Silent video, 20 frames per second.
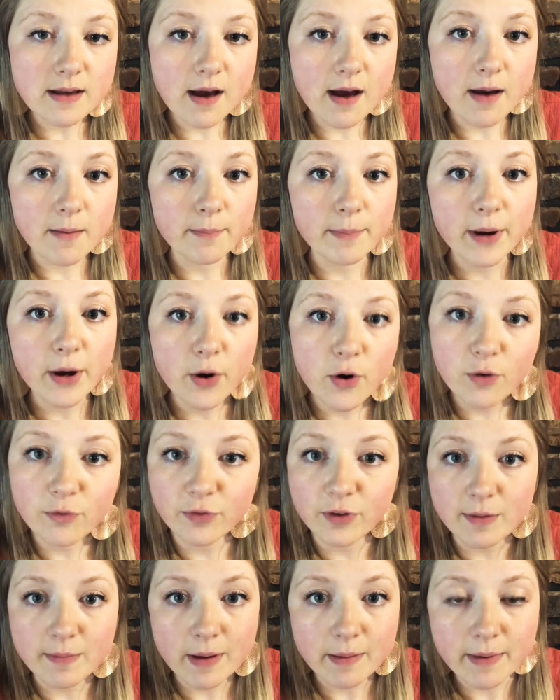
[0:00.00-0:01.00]
but
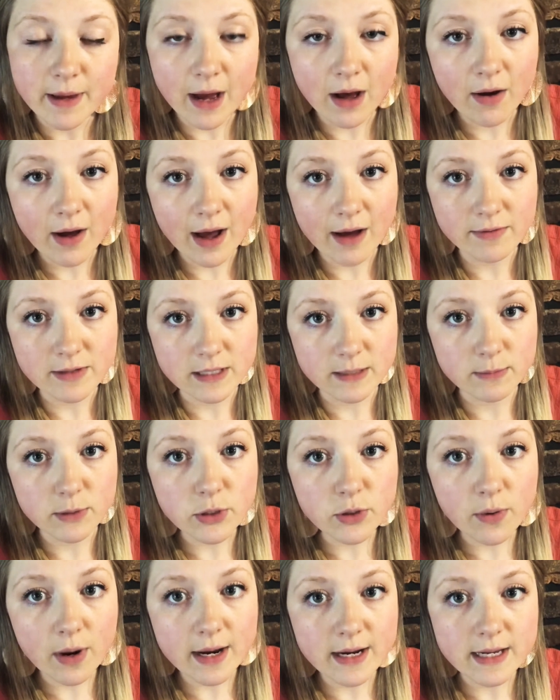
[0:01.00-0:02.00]
hopefully maybe I'll have some
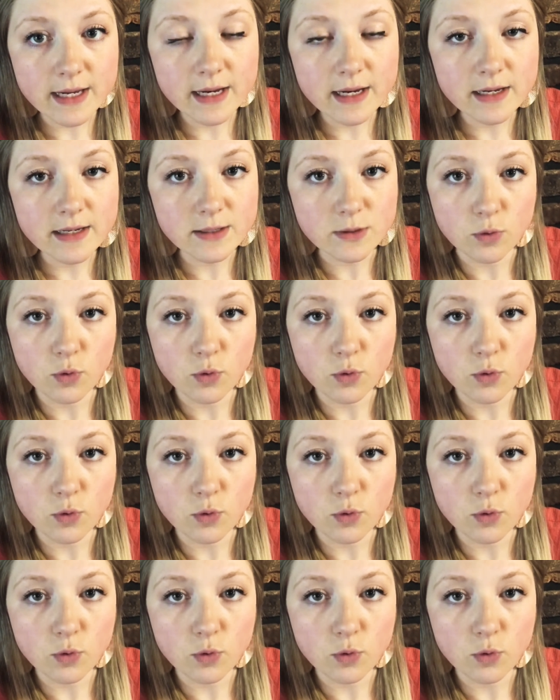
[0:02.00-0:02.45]
new ideas,